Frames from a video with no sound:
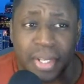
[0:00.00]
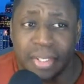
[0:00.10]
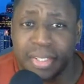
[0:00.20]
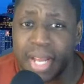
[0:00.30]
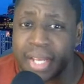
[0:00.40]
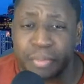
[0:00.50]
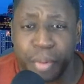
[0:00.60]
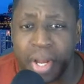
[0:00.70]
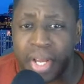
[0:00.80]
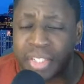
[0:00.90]
Stocks,
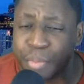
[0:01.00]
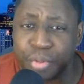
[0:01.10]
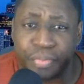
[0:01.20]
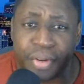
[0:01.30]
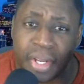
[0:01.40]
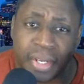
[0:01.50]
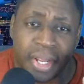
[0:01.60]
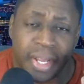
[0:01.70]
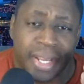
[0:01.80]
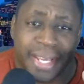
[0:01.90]
bonds, mutual fund,
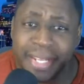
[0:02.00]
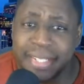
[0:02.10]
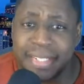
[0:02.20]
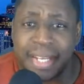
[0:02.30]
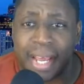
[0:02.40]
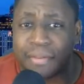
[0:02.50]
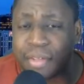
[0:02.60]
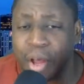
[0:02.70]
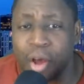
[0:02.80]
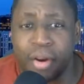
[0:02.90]
ETFs,
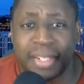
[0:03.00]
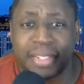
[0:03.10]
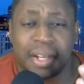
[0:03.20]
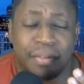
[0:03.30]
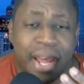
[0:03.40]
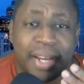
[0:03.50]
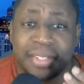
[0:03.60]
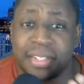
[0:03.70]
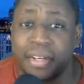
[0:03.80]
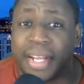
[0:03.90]
all that stuff. I
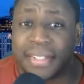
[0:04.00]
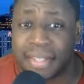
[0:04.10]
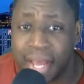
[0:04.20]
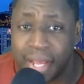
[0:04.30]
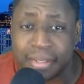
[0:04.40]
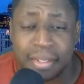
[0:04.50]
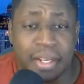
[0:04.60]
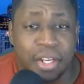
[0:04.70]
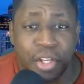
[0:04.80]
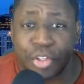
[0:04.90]
consider that stocks.
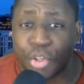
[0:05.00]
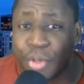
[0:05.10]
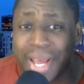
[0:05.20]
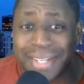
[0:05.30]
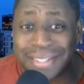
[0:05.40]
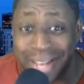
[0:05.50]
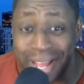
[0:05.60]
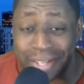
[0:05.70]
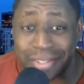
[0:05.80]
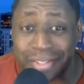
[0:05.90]
So you got
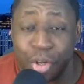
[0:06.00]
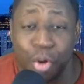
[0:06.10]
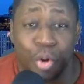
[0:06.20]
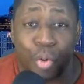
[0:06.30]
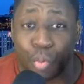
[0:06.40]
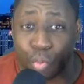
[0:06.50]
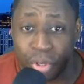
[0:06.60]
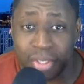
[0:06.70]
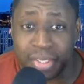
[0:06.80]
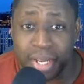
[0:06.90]
stocks,
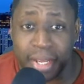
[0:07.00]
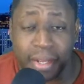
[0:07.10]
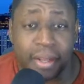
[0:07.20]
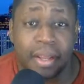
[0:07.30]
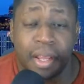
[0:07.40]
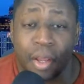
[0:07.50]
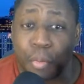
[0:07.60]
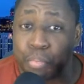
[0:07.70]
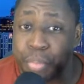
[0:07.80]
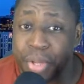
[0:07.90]
real estate,
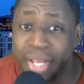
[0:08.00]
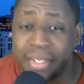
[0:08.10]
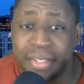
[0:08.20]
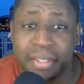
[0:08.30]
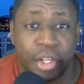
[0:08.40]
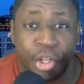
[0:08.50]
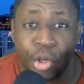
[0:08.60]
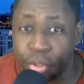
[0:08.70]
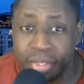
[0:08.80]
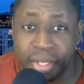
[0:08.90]
business,
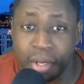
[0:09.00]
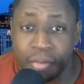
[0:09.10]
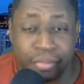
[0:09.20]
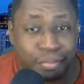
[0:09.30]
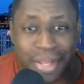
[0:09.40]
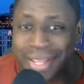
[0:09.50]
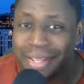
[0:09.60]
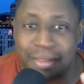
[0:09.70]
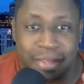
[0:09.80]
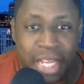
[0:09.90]
yourself.
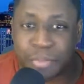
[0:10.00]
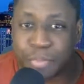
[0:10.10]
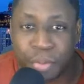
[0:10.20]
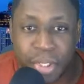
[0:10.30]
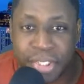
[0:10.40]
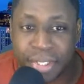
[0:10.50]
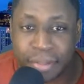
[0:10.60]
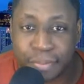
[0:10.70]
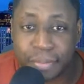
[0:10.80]
That's pretty much it.